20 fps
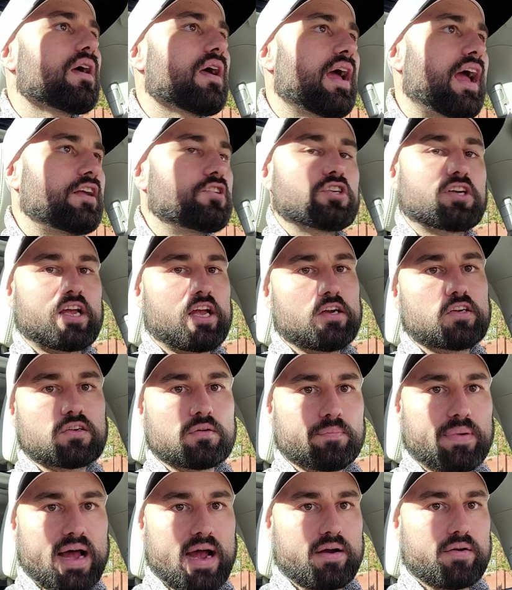
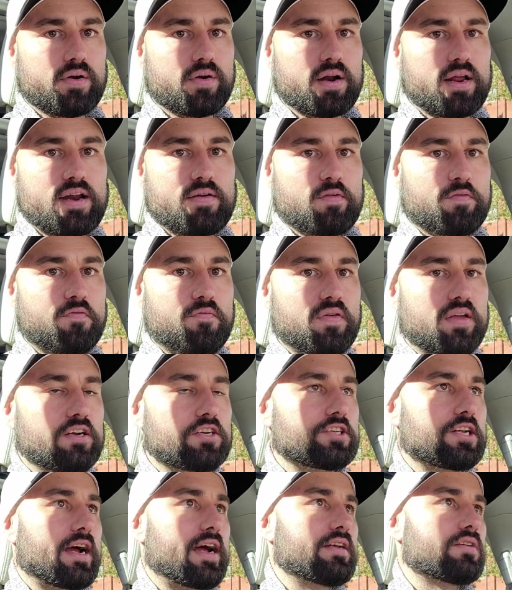educational background. I never
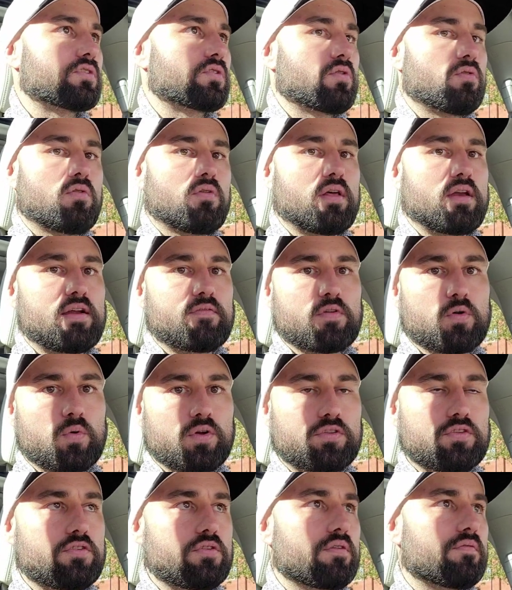finished high school. I never
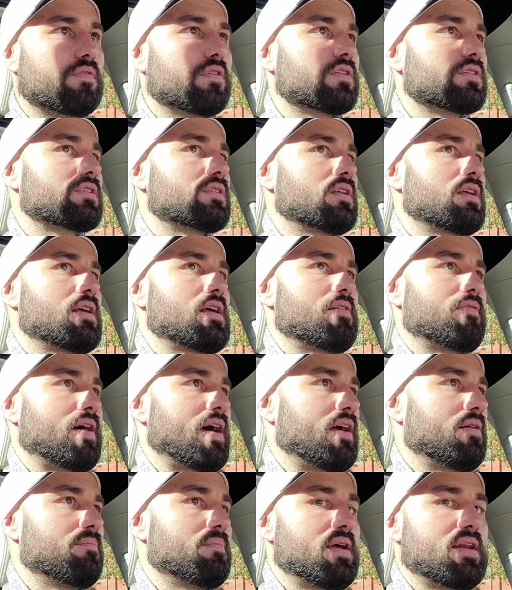went to university. I've
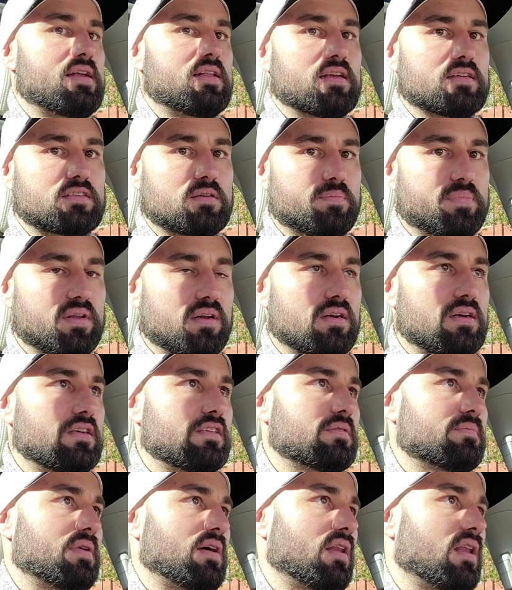had many
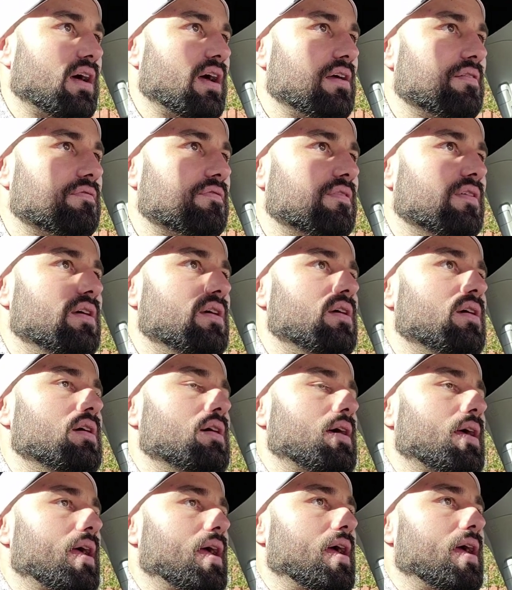disabilities in my life.
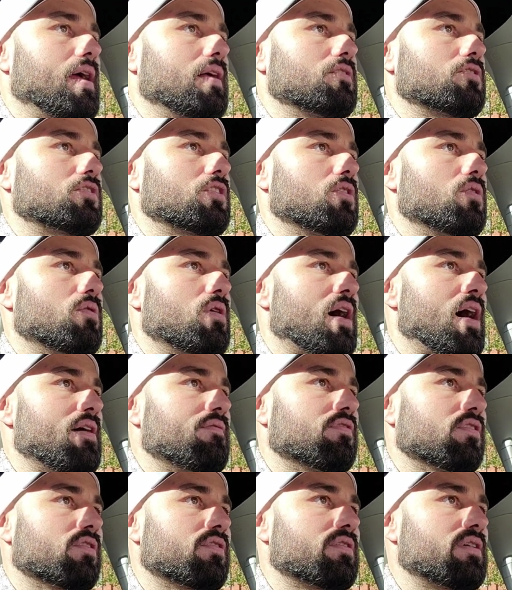And so
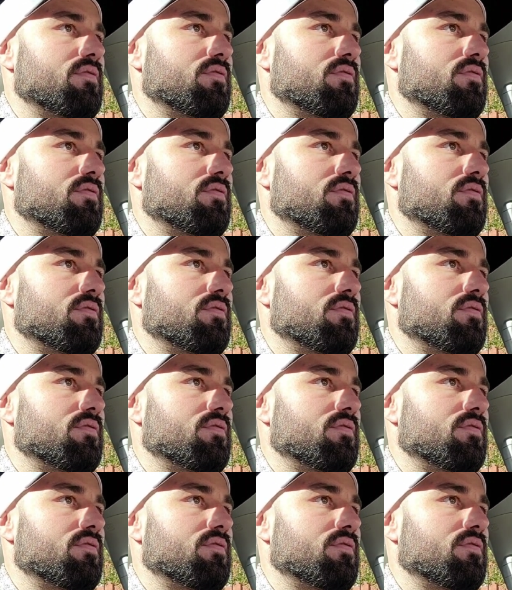I've learned